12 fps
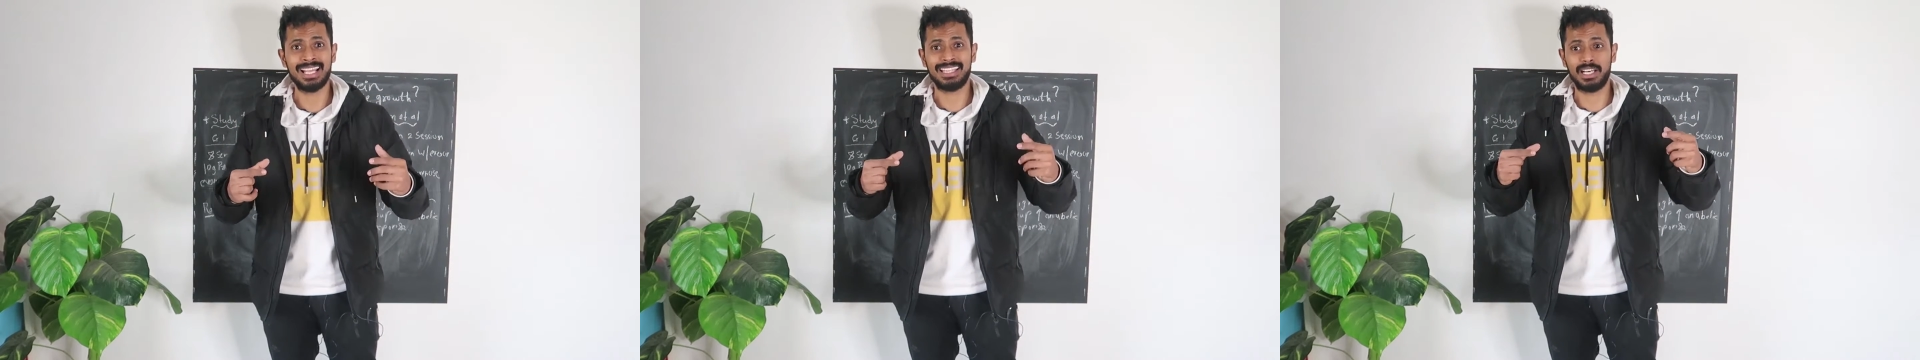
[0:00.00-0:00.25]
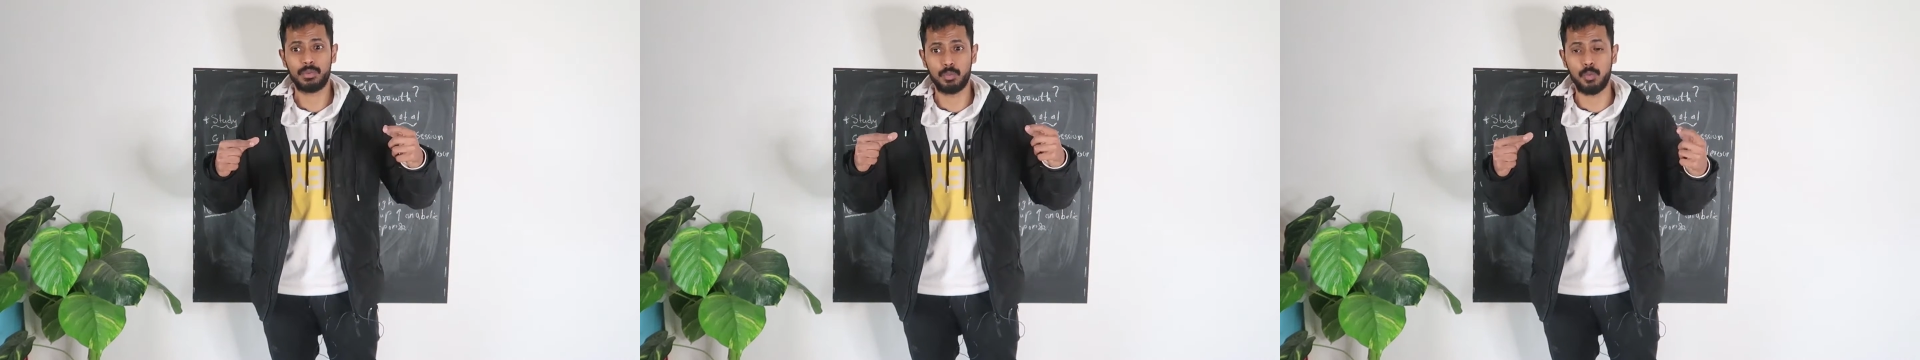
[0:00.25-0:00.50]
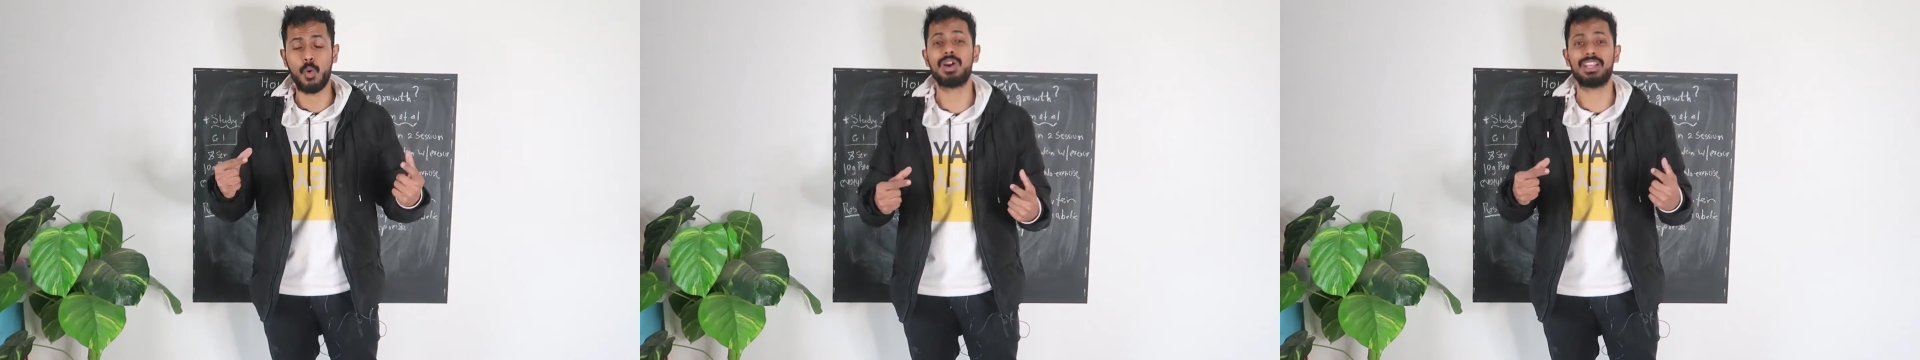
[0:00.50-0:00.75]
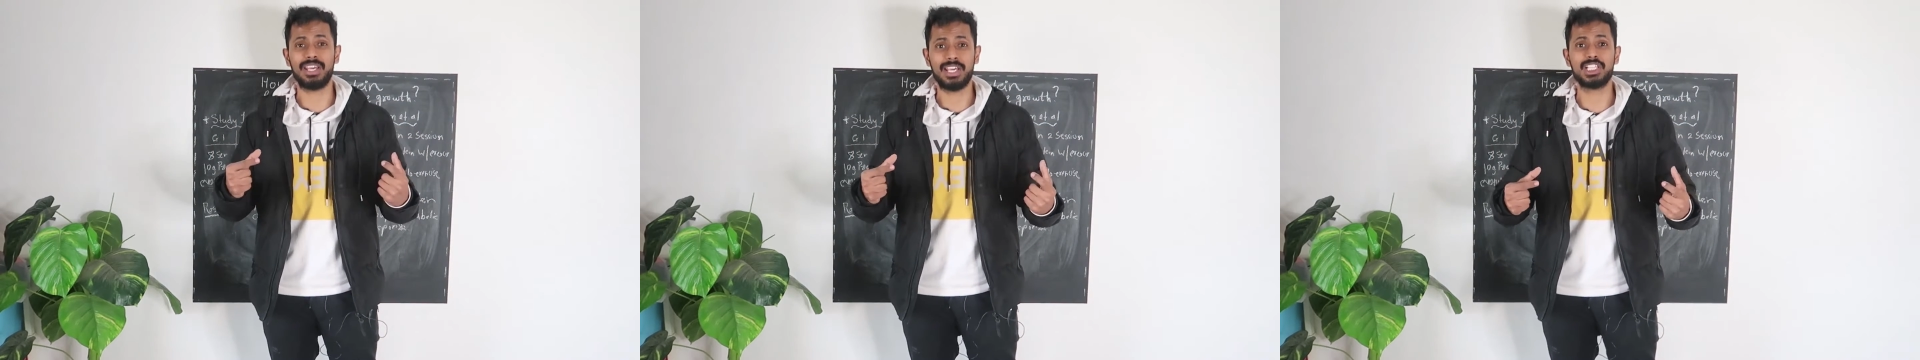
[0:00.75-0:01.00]
that
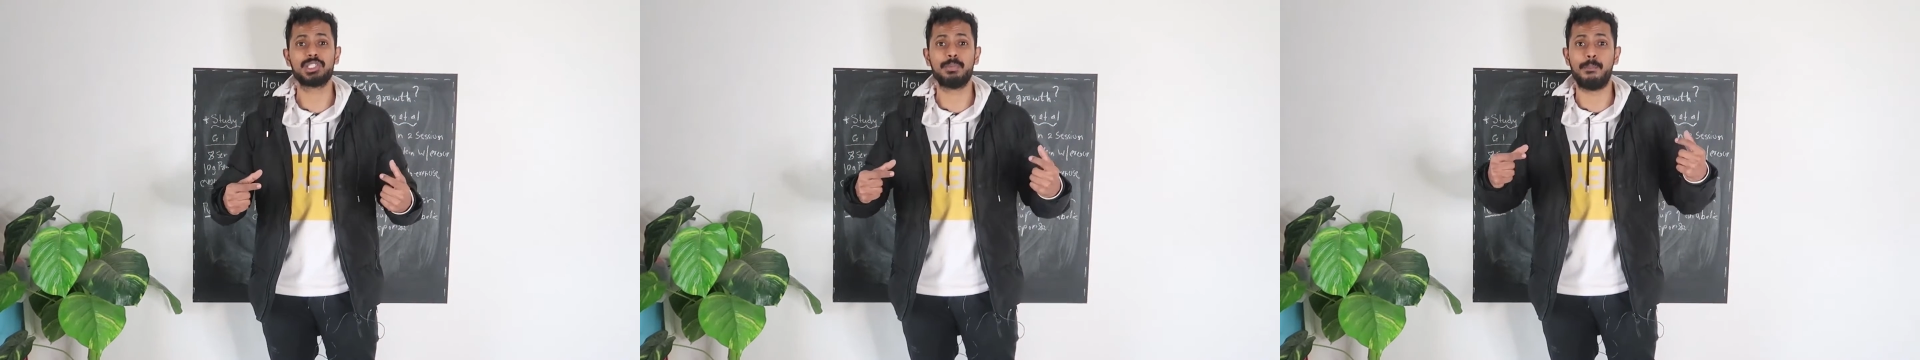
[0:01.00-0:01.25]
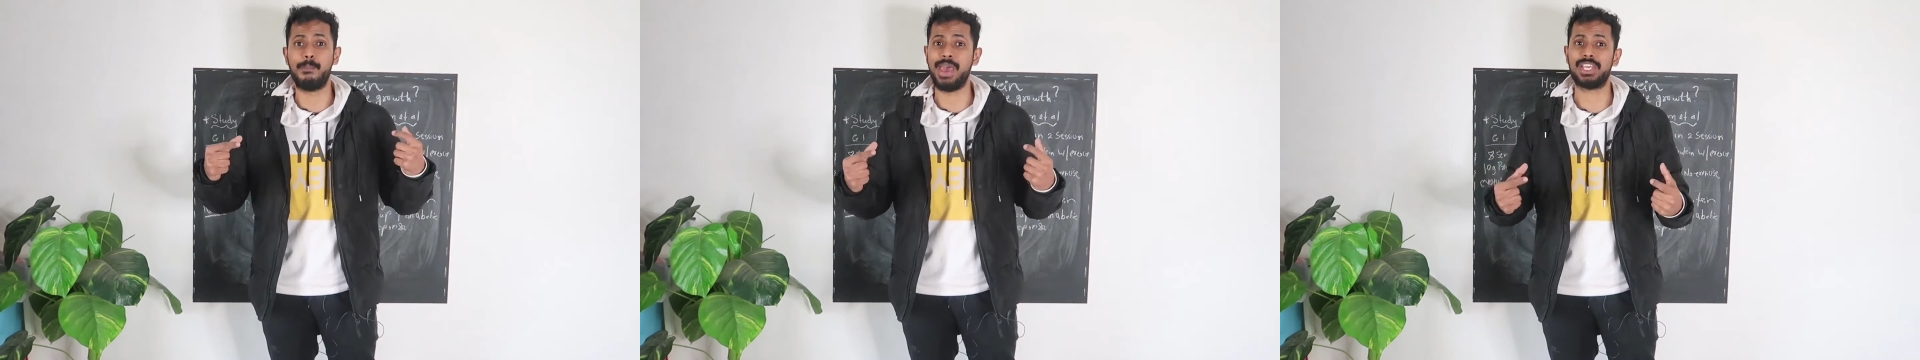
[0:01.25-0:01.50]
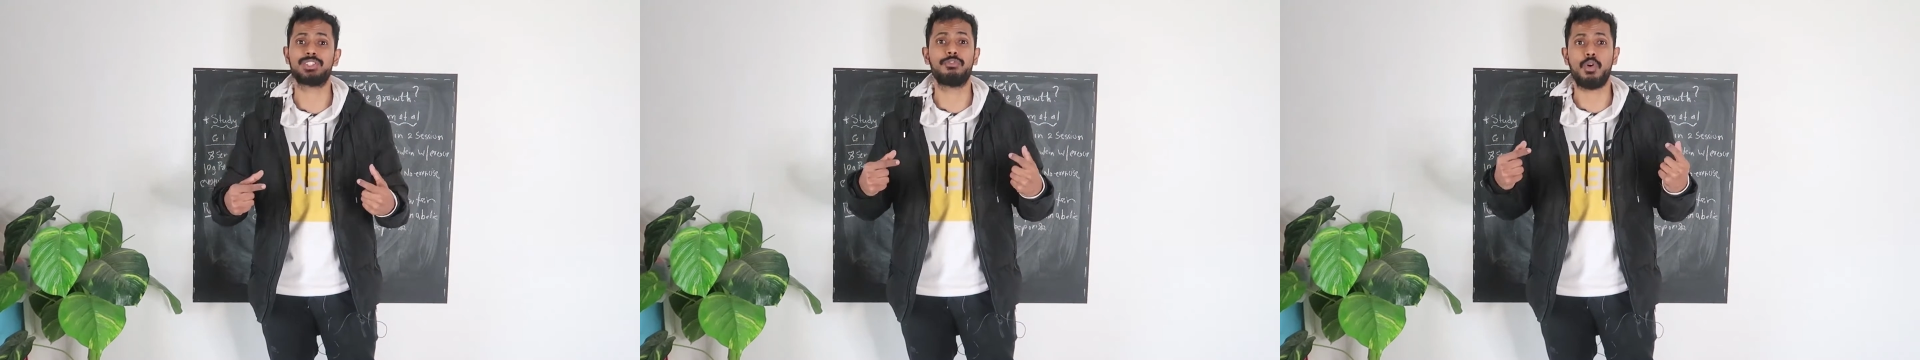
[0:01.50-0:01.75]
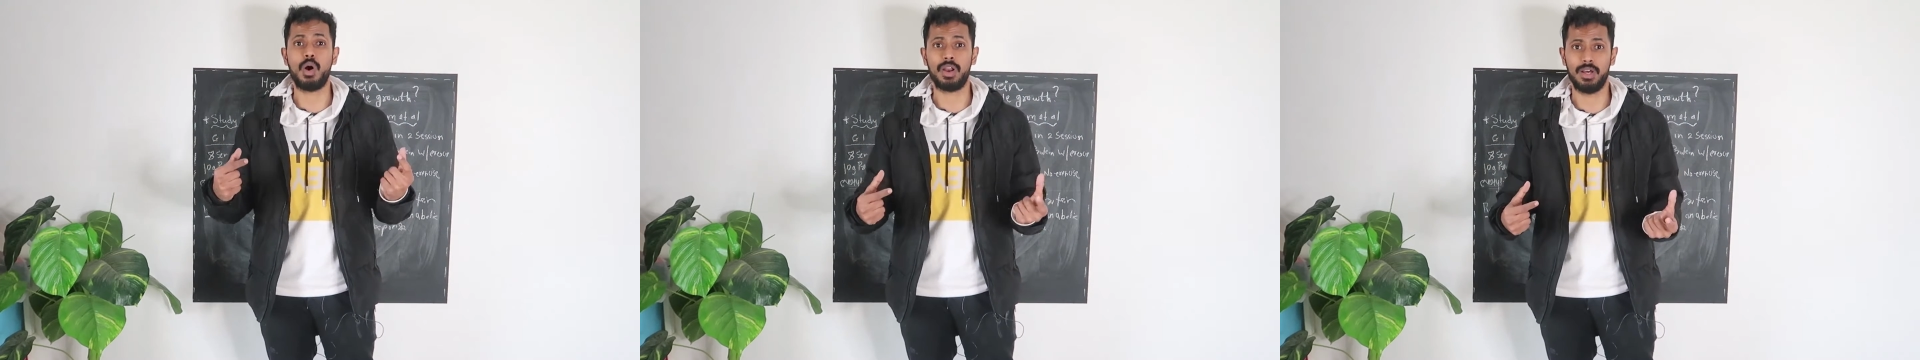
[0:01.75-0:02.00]
what is best
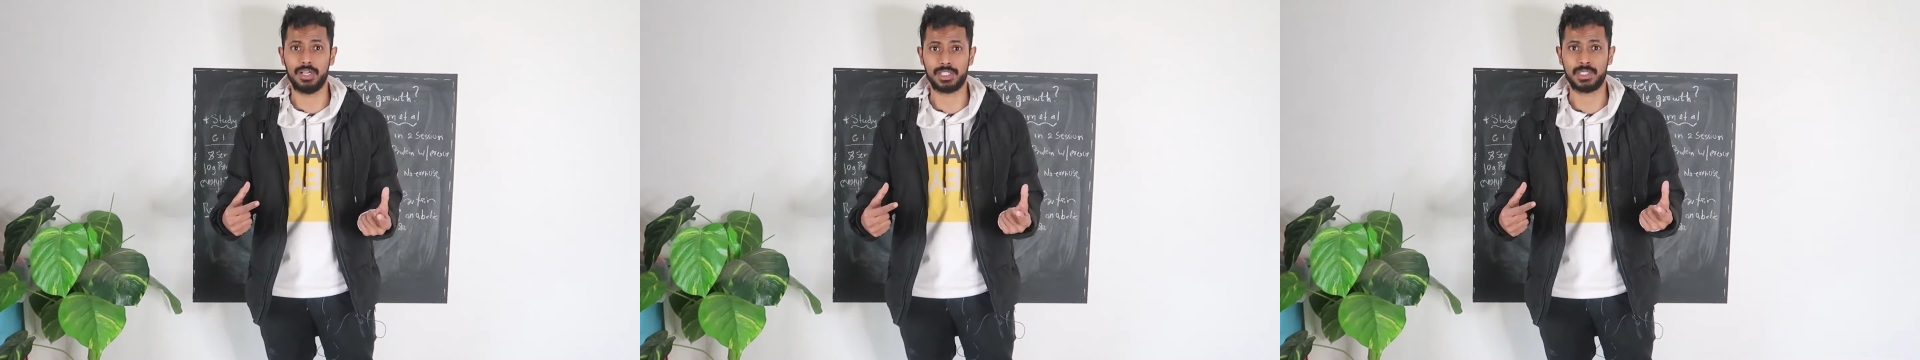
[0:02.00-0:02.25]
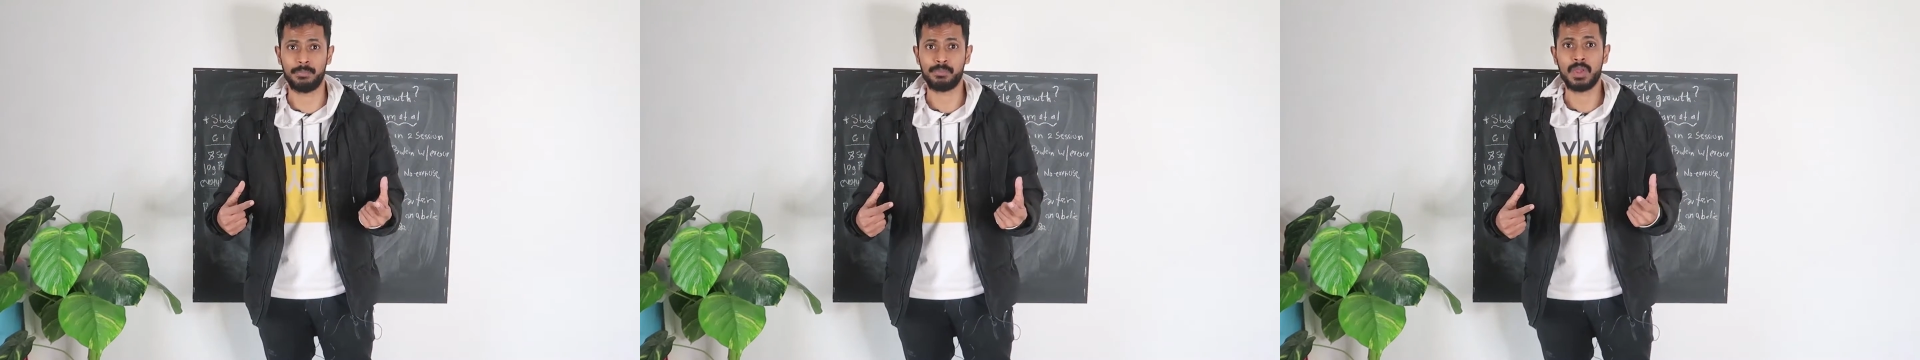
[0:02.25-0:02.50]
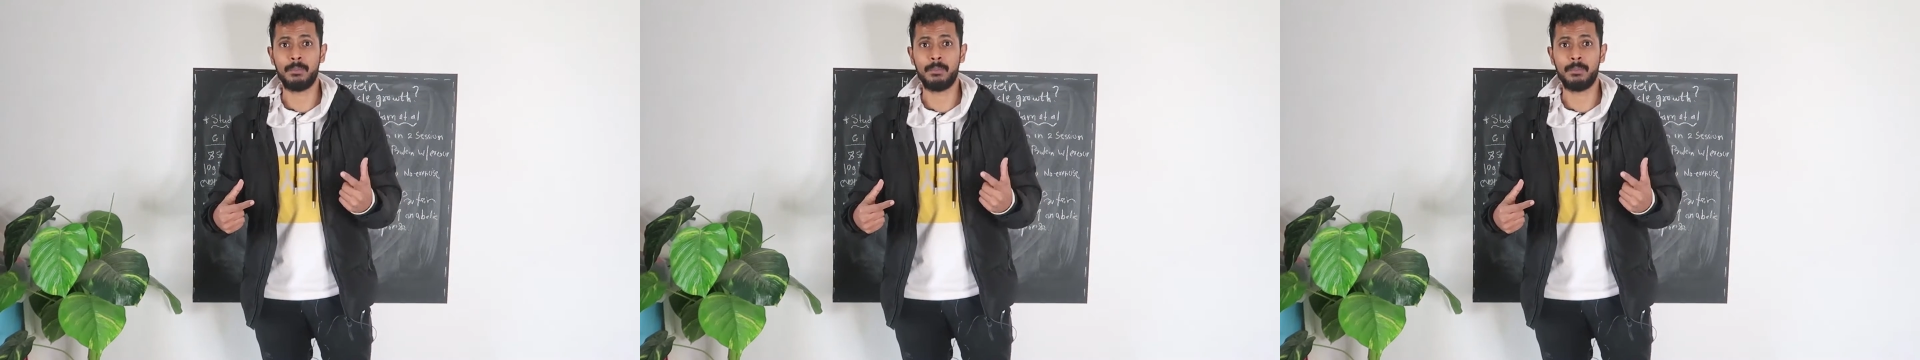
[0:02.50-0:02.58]
for us,